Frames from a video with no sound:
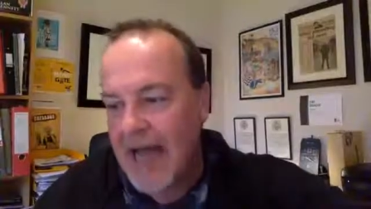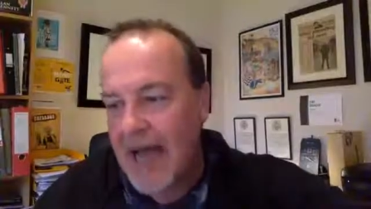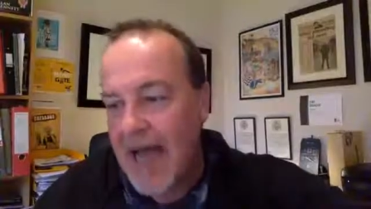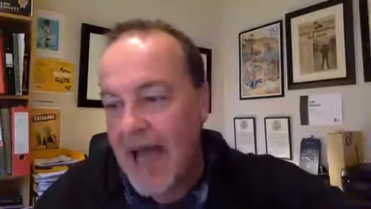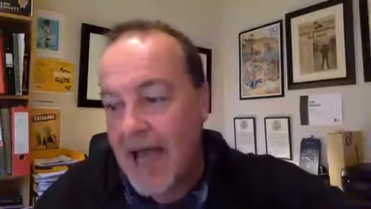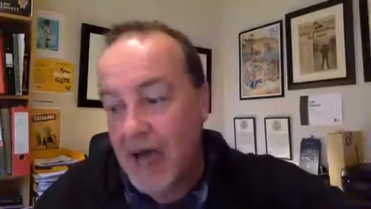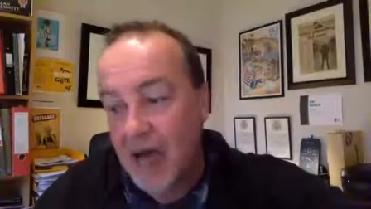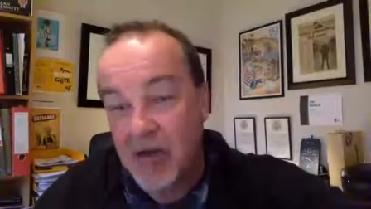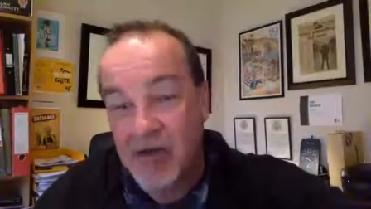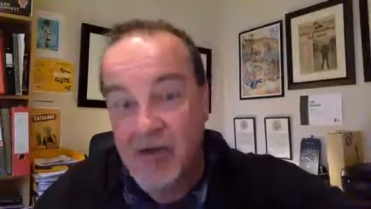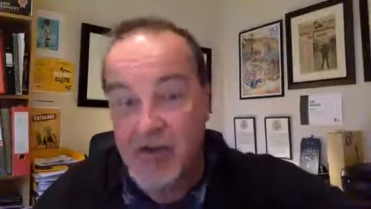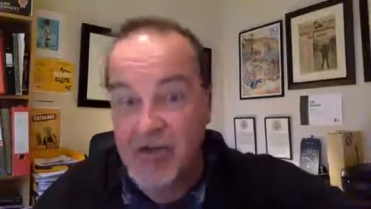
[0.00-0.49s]

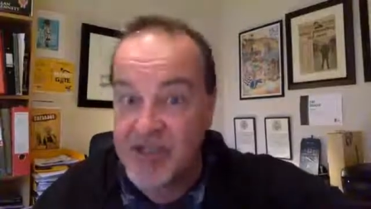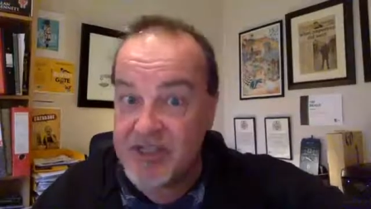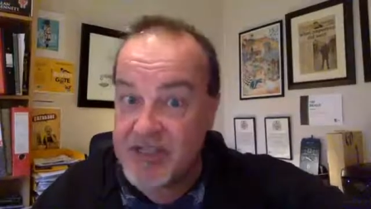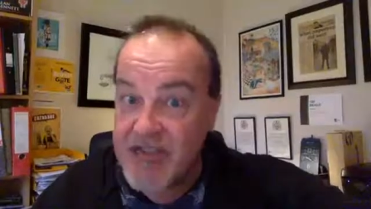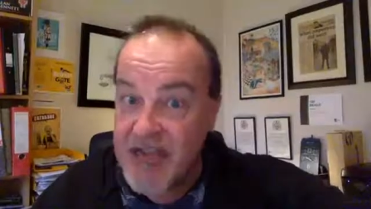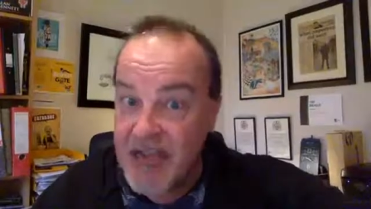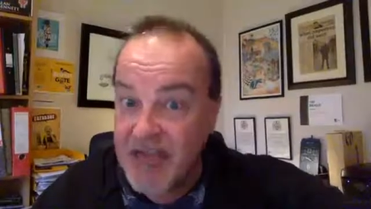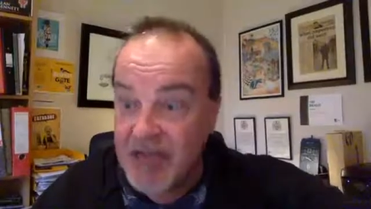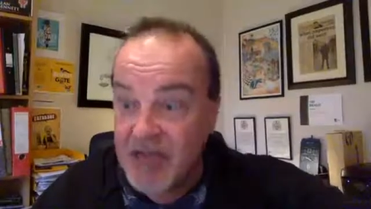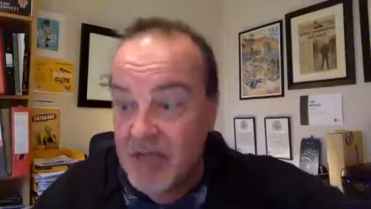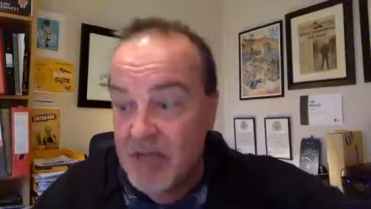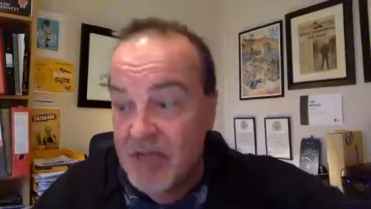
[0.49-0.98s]
I
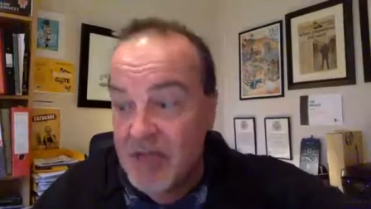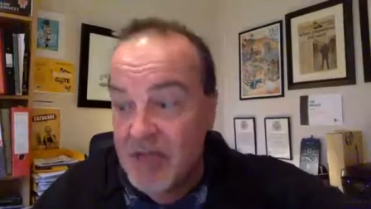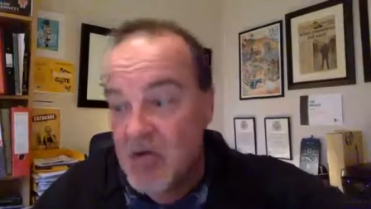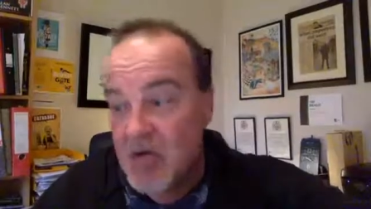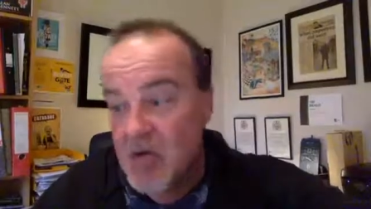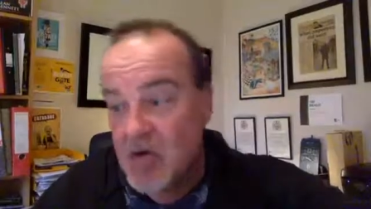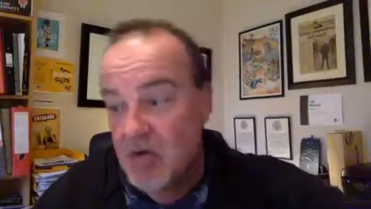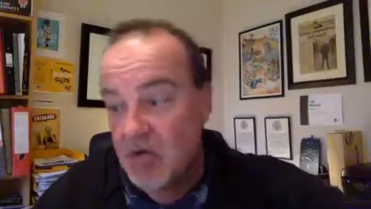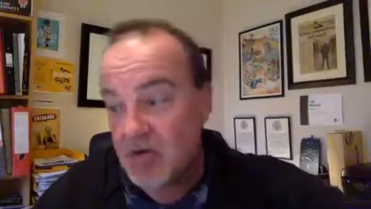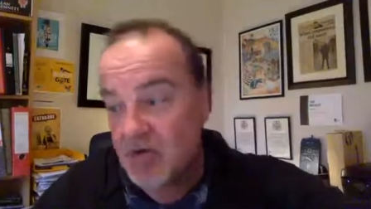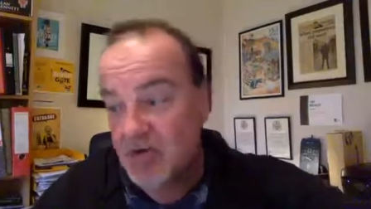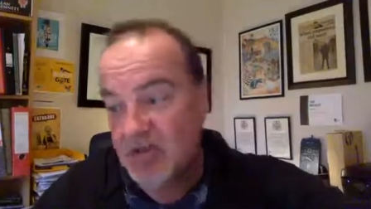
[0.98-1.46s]
understand them, you
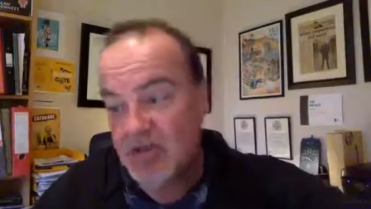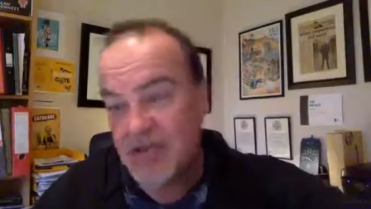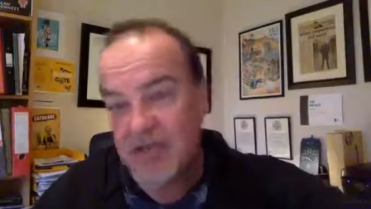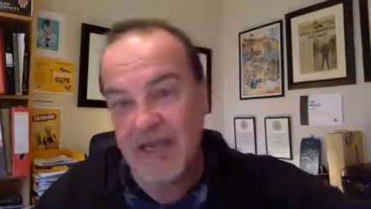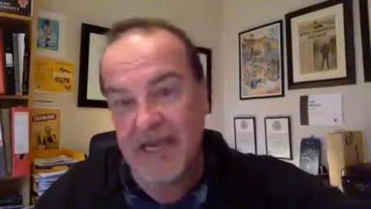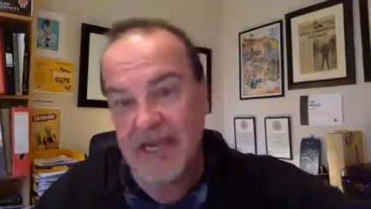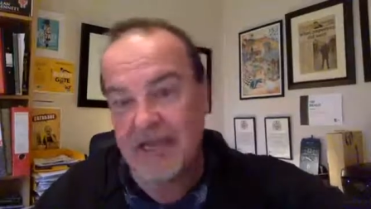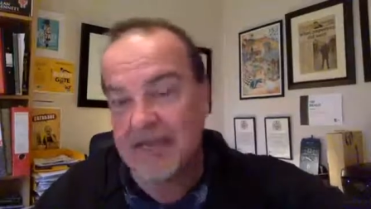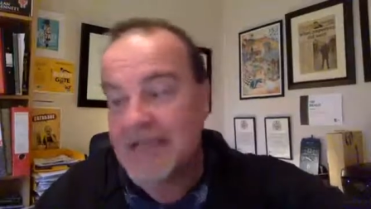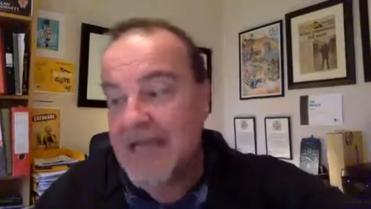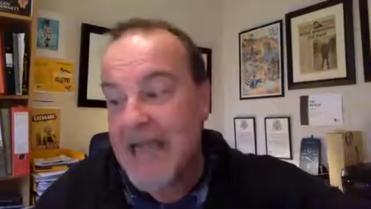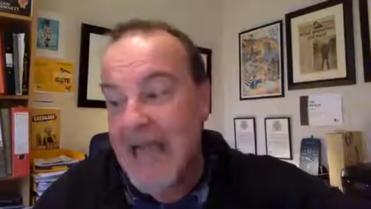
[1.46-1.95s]
know, she
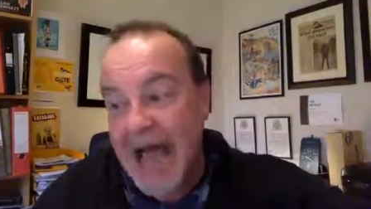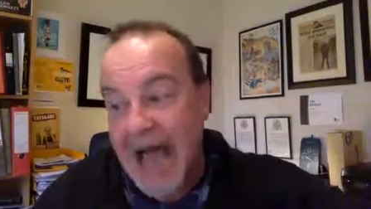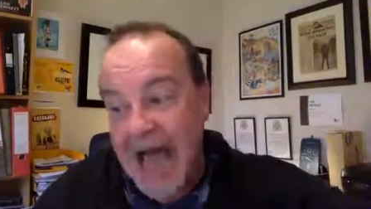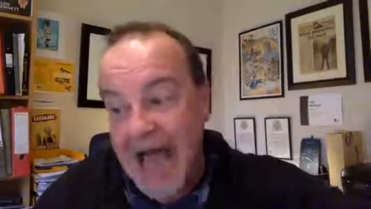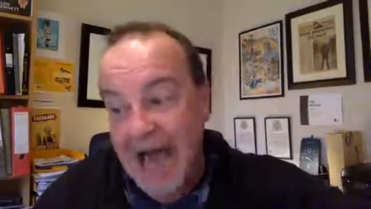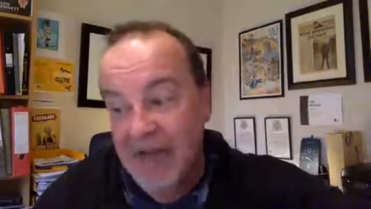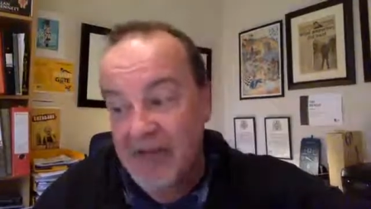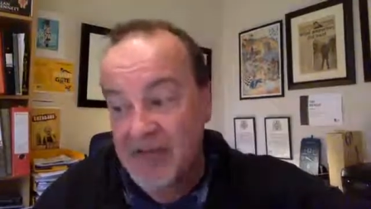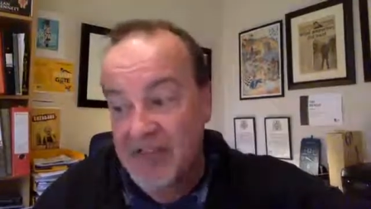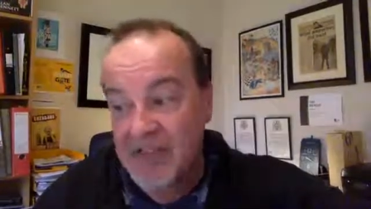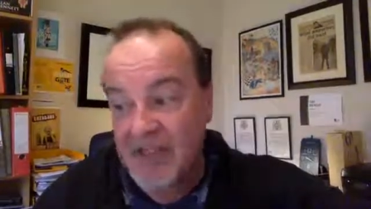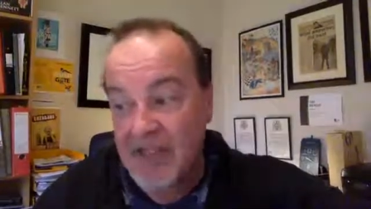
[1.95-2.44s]
says.
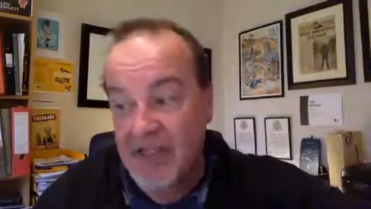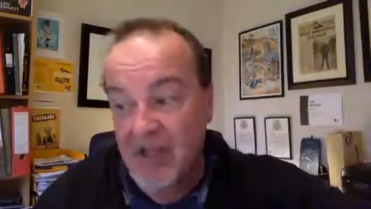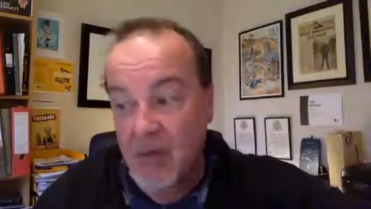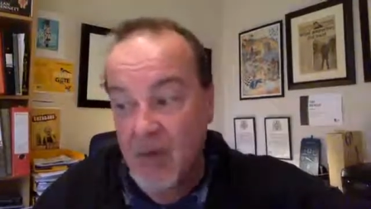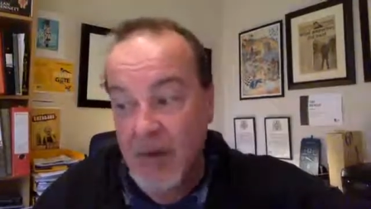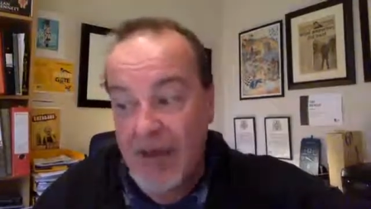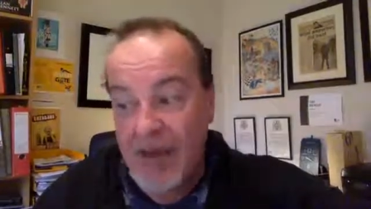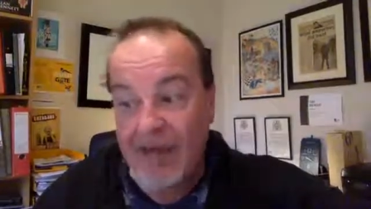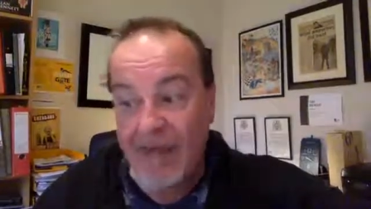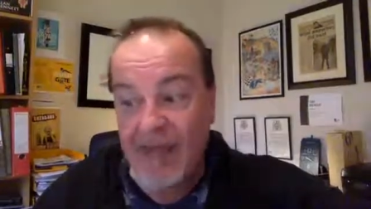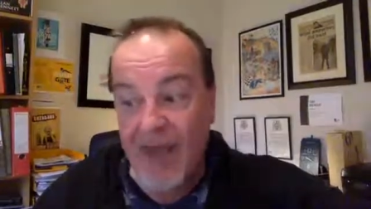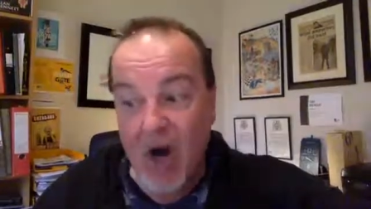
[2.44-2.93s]
I've seen the
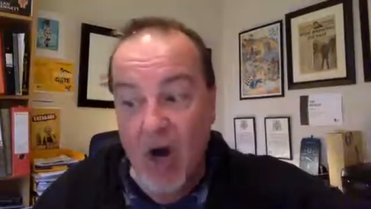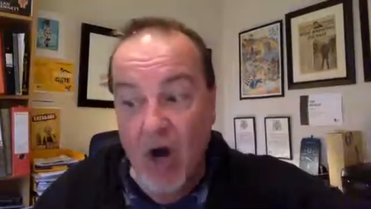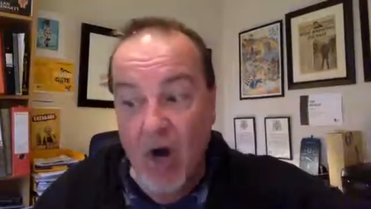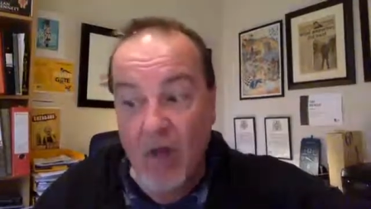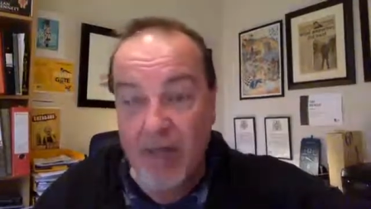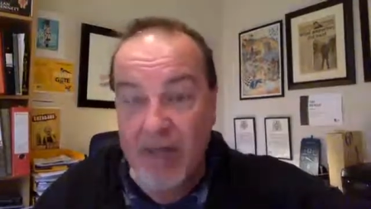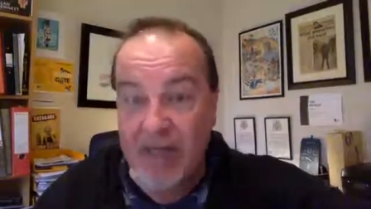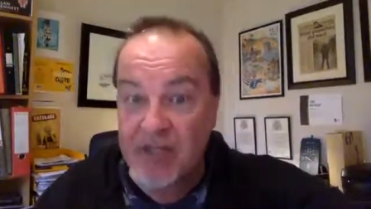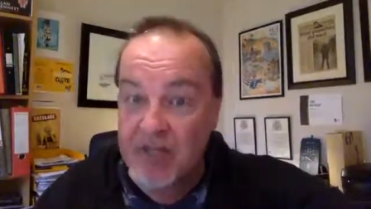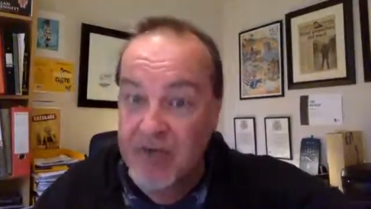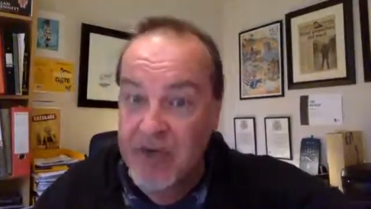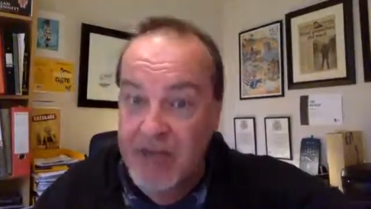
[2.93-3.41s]
way the
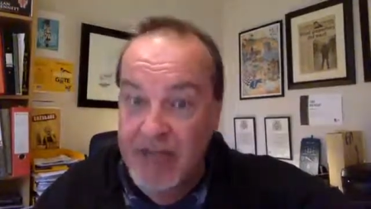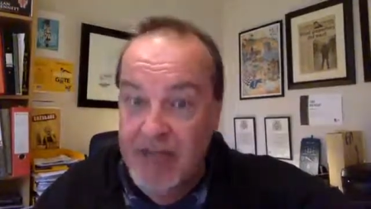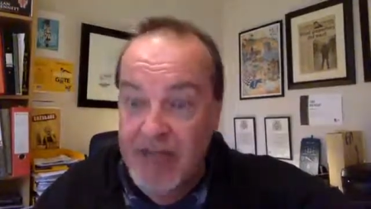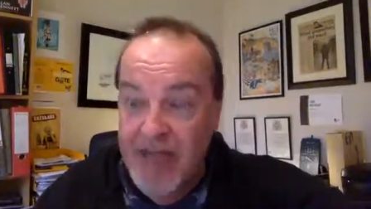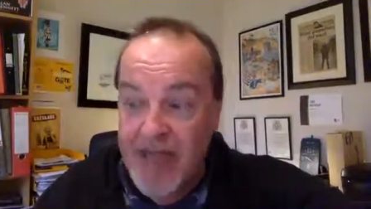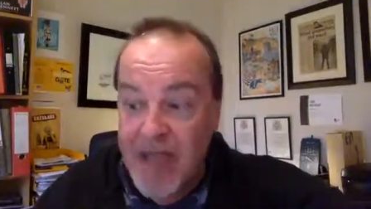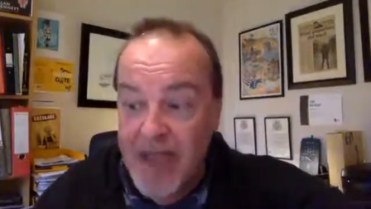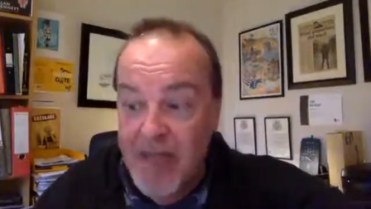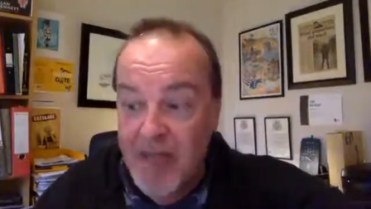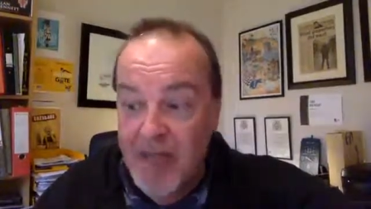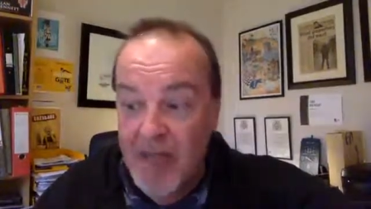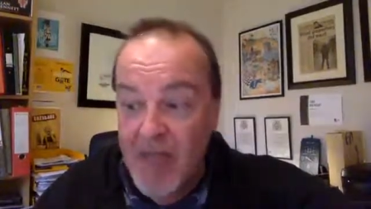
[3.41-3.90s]
army treat
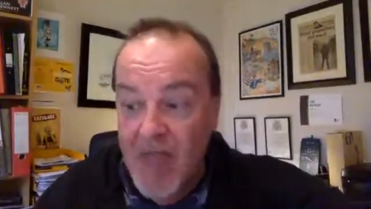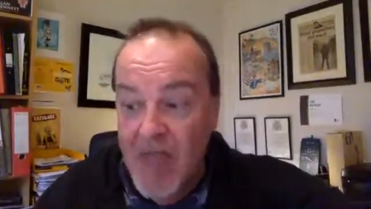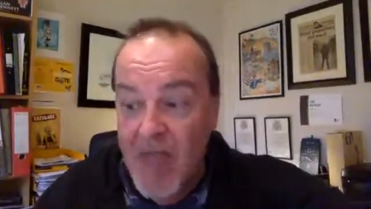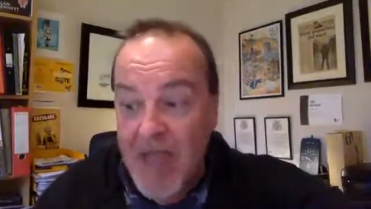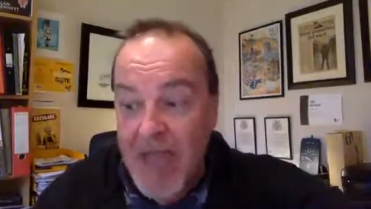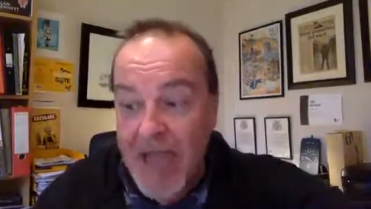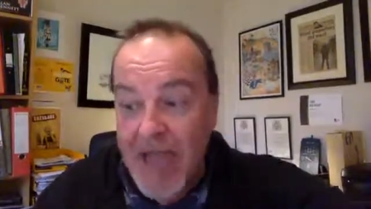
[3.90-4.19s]
them.